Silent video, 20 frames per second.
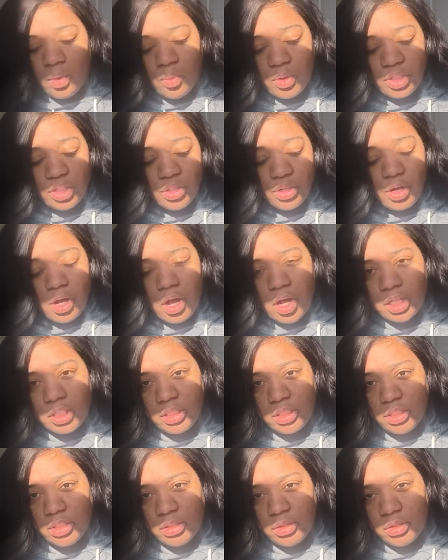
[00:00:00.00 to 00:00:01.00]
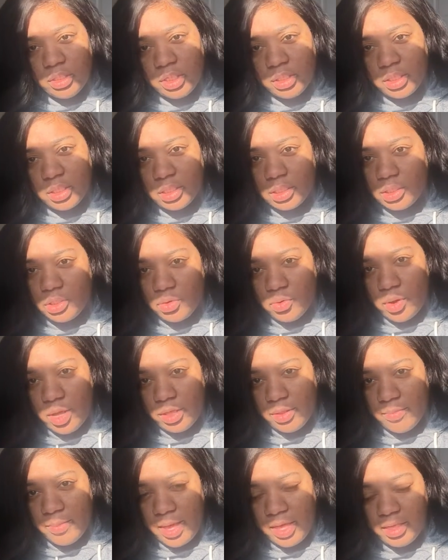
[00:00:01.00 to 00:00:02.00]
what you could also do, there's two
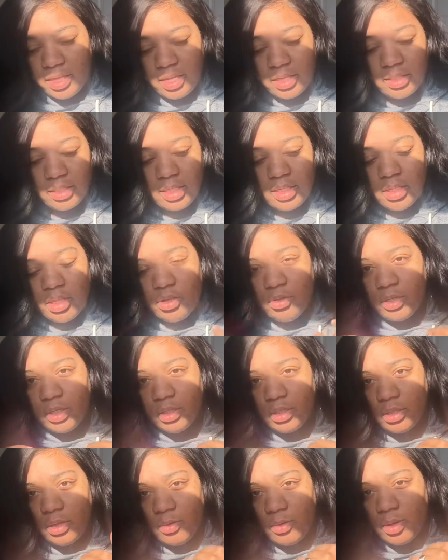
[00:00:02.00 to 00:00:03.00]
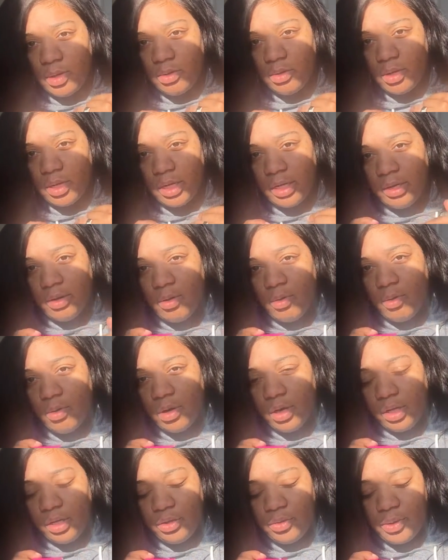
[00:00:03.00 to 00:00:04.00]
other methods. Either you could sew it on
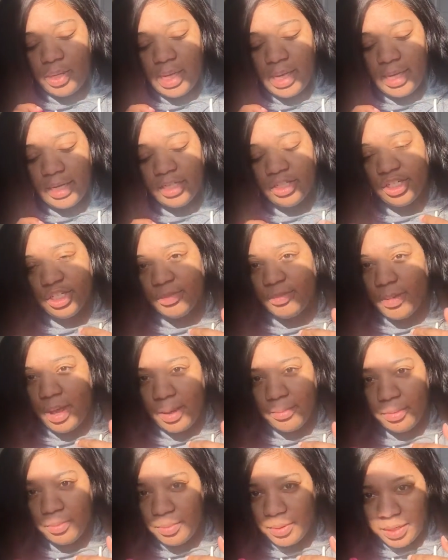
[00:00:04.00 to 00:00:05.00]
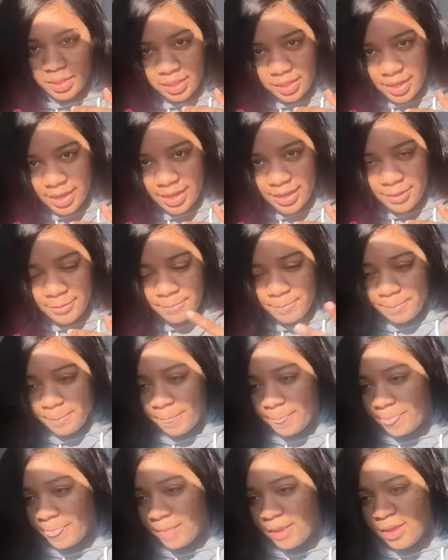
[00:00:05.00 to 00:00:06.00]
or you can just bobby pin it down.
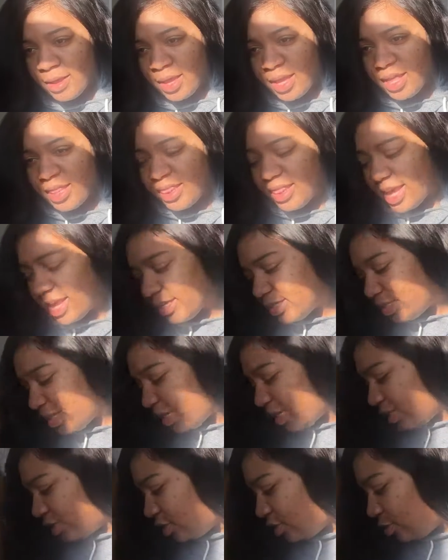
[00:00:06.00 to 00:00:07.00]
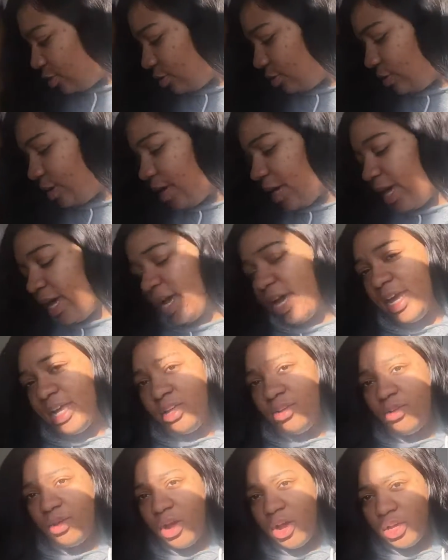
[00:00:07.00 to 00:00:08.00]
That's good too. And
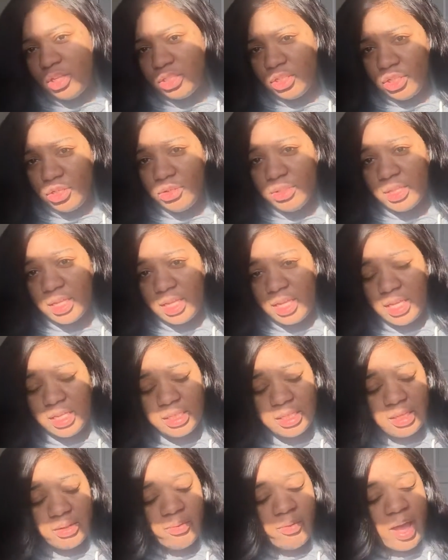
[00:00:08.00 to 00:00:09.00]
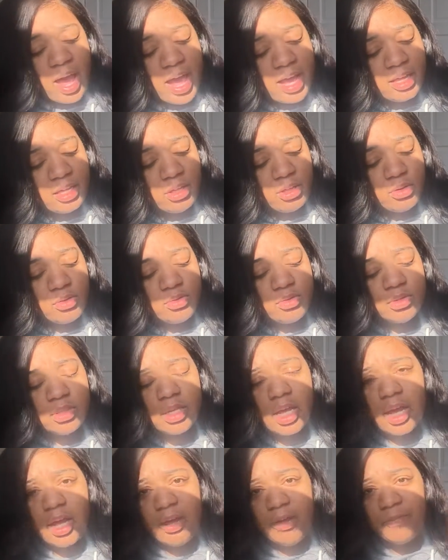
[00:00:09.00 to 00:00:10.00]
you can also use adhesive. I use
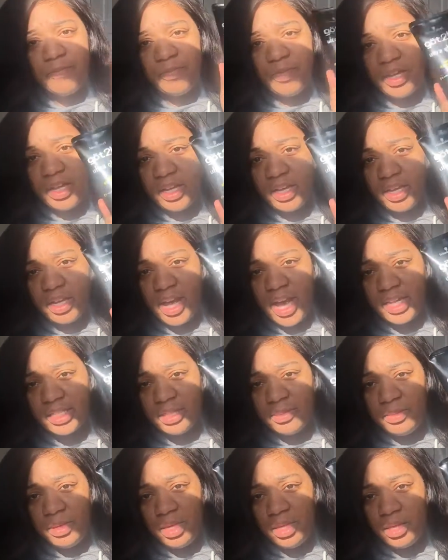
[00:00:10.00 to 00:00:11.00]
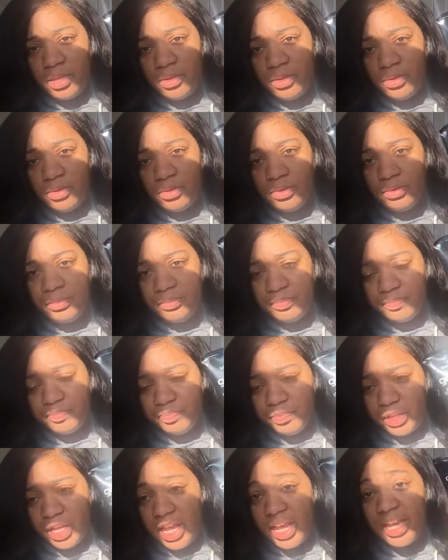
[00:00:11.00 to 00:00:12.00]
the Got to Be Glued
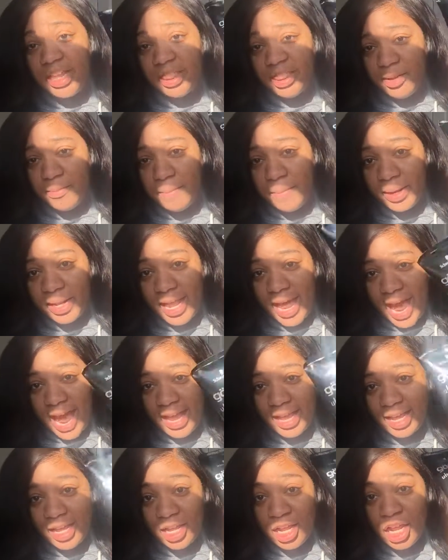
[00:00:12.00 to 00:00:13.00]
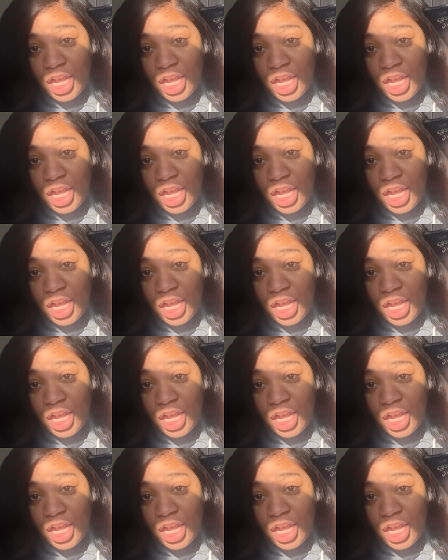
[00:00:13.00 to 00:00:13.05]
in the black